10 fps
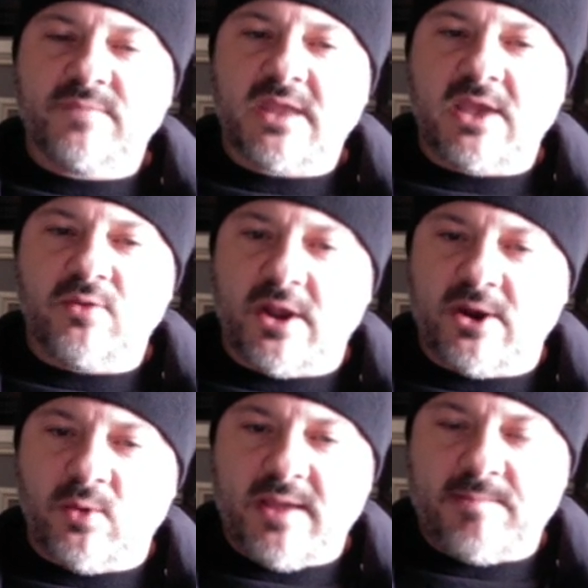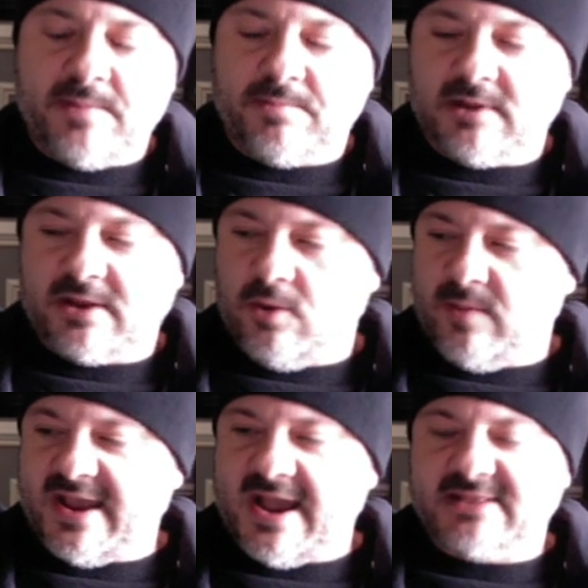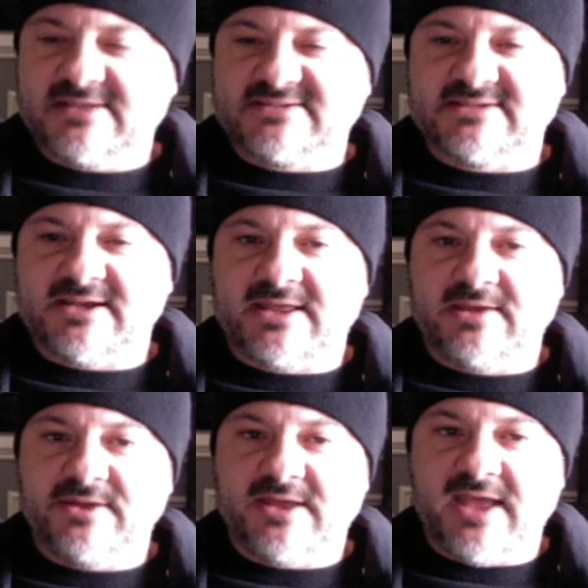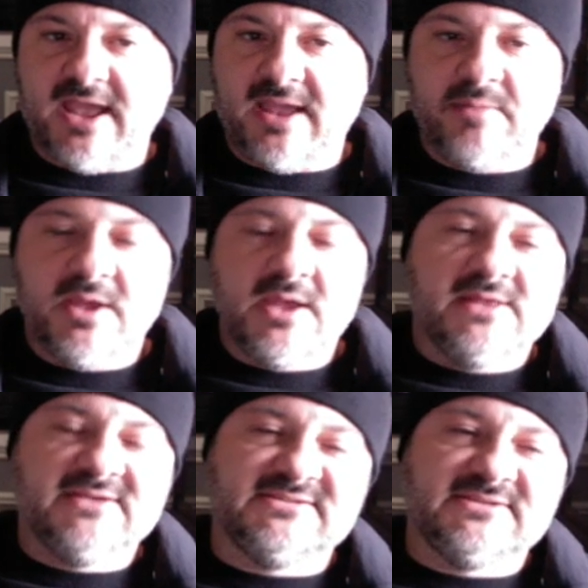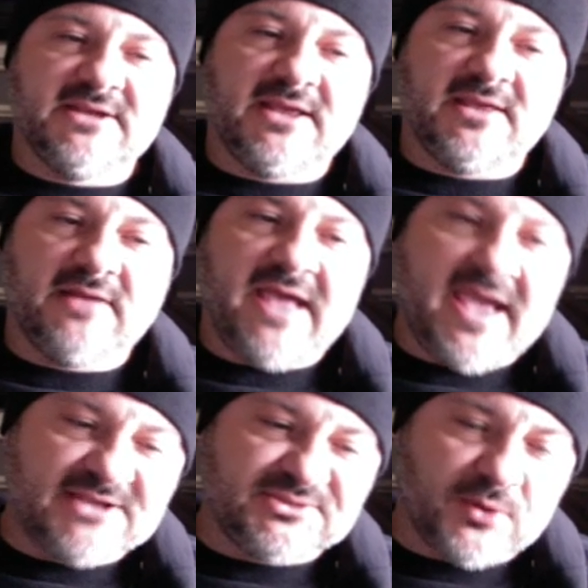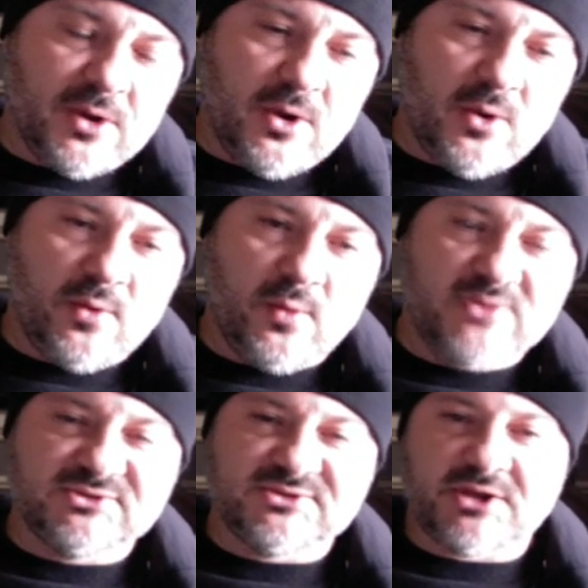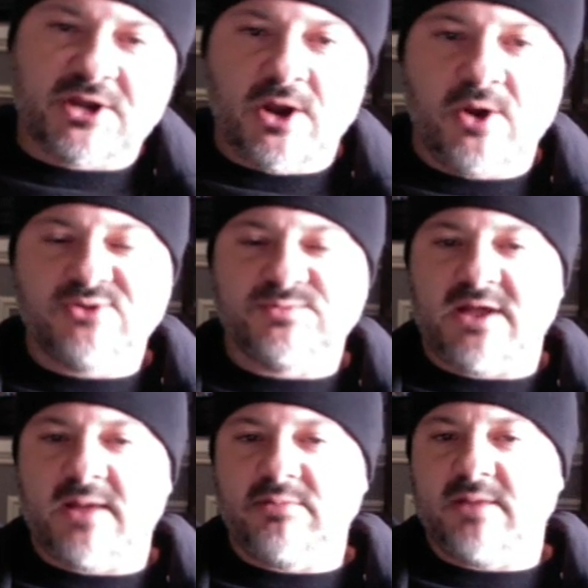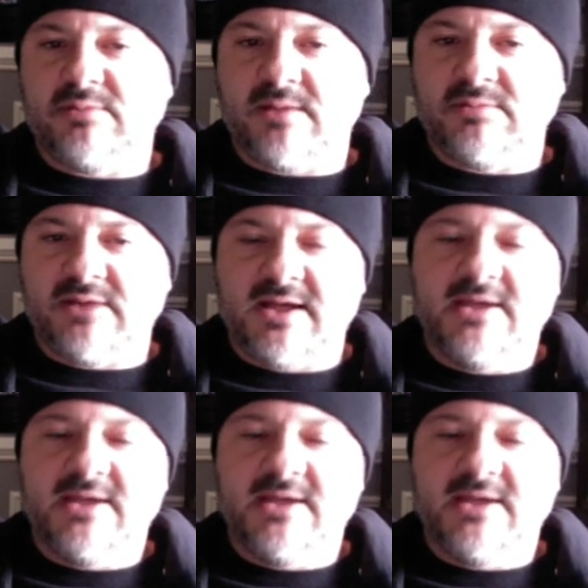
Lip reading: And right away, people are like, oh my God, this is going to kill the game. This is going to kill Hasbro and Wizards of the Coast, blah, blah, blah, blah.